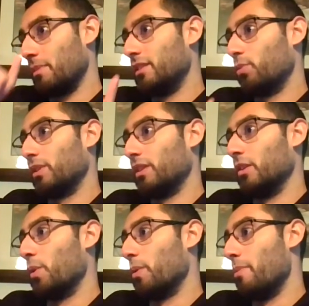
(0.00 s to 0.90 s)
meets with the
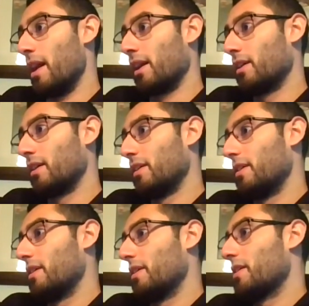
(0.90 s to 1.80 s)
lower back
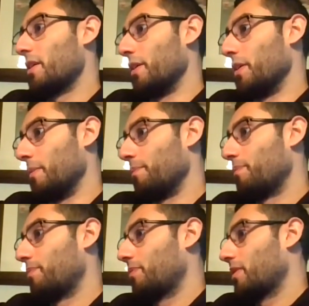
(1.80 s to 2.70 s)
um,
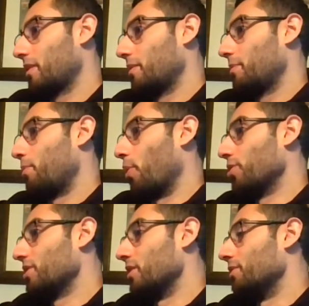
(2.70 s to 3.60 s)

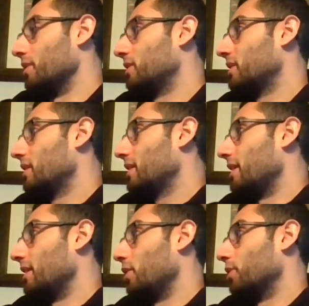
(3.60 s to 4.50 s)
portion of it,
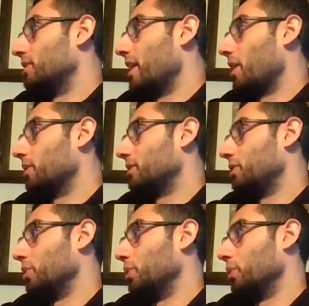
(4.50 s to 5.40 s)
and it goes down
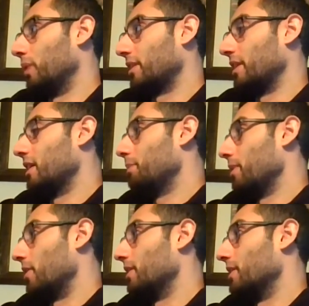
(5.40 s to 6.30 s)
to like the
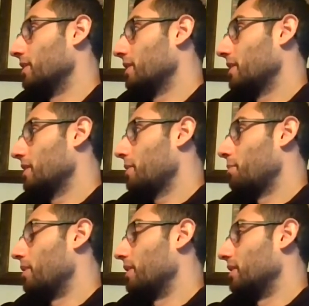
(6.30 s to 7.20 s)
hip area.
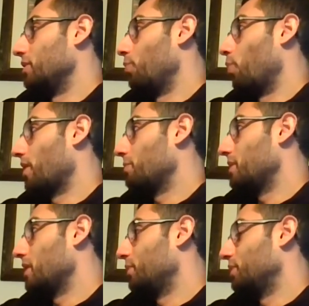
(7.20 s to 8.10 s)
But you want to
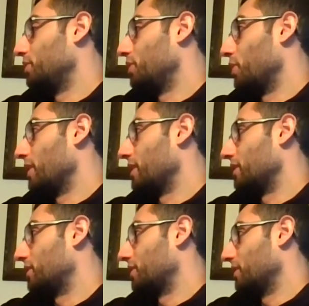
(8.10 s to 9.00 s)
be able to go ahead
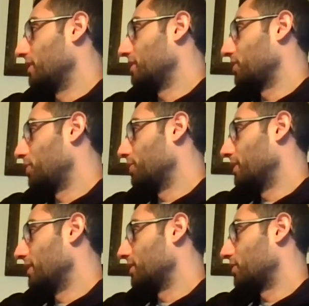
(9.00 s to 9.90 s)
and turn this
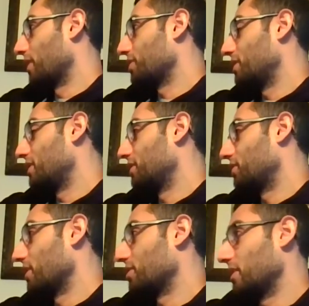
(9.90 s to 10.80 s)
over and stretching it and
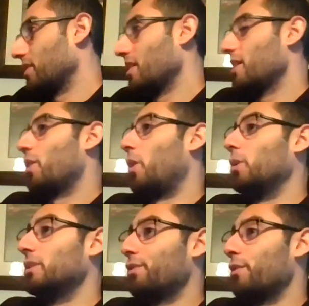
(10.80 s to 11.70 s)
stretching it.
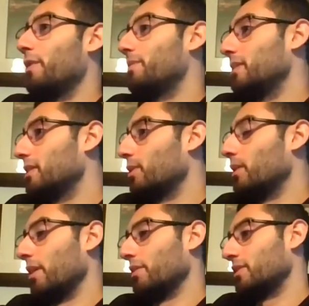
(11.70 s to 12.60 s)
Hold it for 15 to
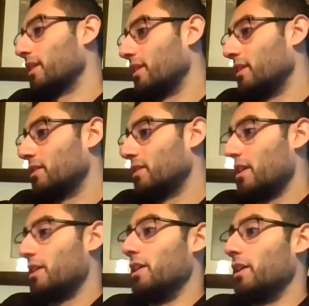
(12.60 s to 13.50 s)
25 seconds.
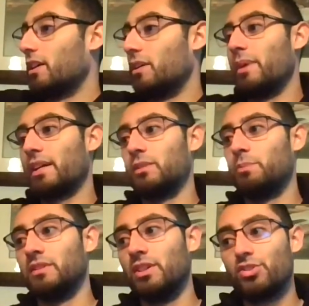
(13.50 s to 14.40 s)
You can come back to
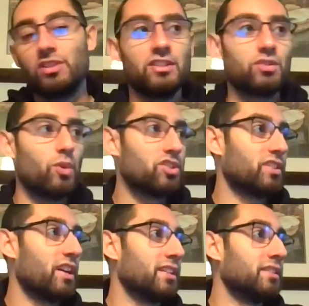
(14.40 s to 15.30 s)
position and switch
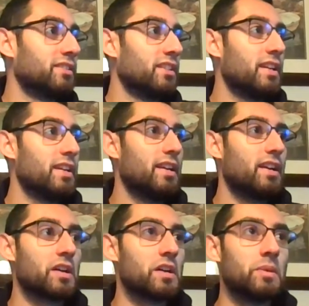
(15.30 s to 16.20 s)
sides.
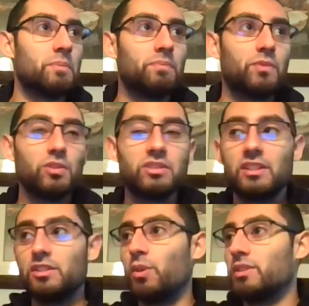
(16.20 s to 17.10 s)
Um, don't
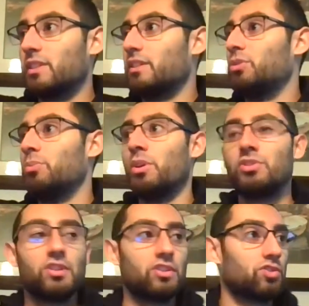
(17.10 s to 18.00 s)
stick to one side too
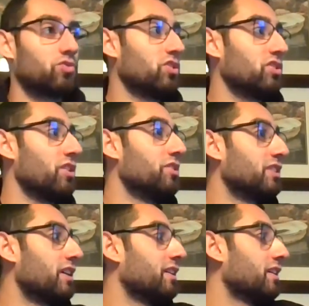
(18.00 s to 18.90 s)
much. Switch the other
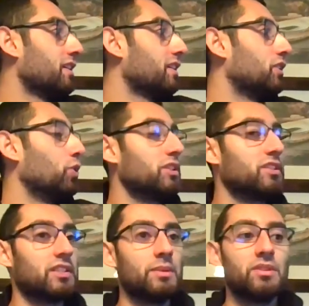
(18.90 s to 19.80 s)
side. Do it the
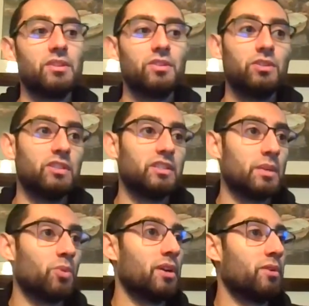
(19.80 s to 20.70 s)
same the
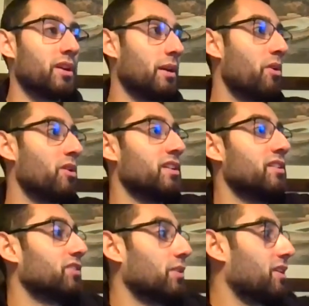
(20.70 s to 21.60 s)
same way, right? I'm already
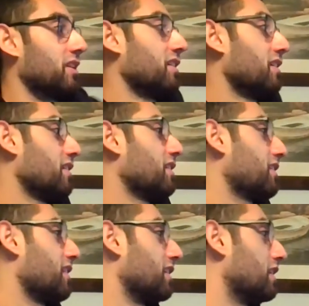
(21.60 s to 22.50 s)
here, so I'm gonna
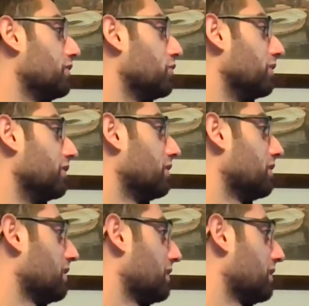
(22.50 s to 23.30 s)
kind of give you a little